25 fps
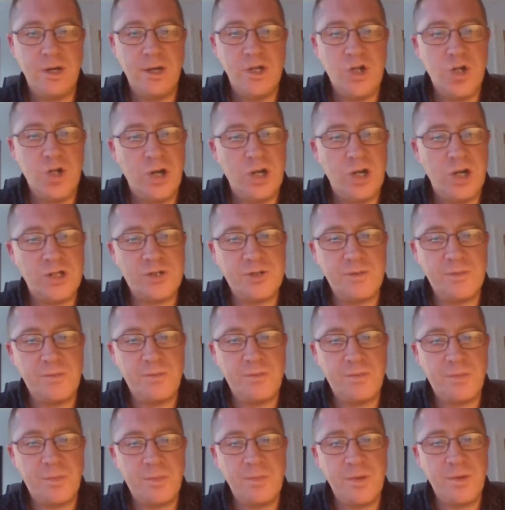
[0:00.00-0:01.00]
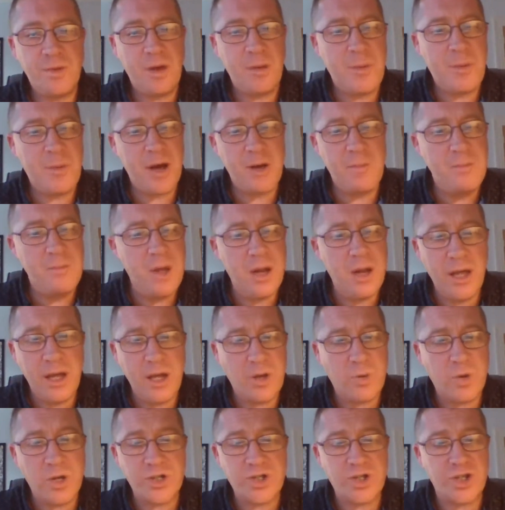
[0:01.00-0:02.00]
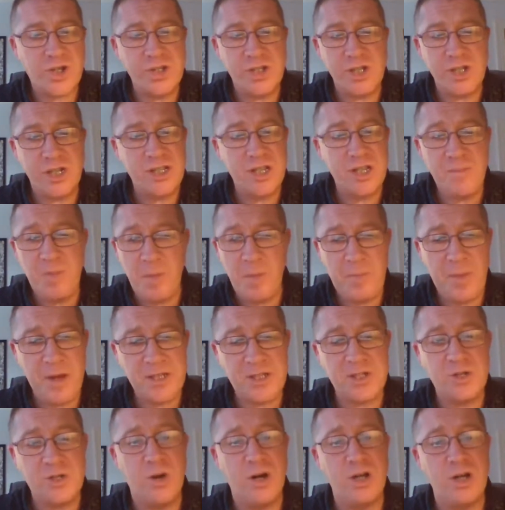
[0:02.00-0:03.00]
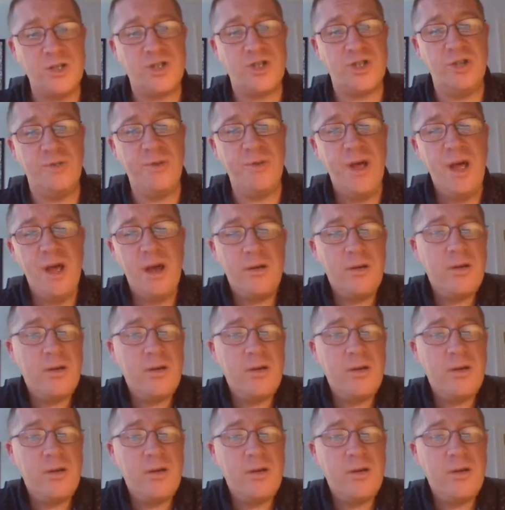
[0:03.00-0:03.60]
She asked me about a million questions, and I did my best to answer them.